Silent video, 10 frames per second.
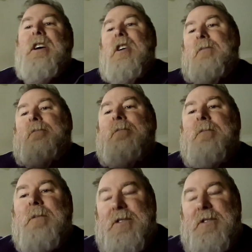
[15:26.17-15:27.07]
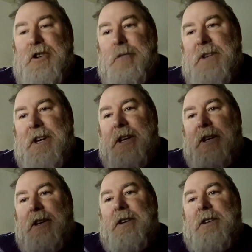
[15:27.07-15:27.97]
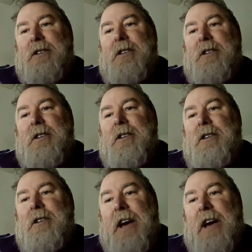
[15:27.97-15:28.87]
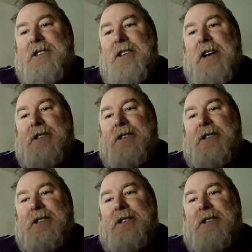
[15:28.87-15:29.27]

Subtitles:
I've zoomed in. Yeah, as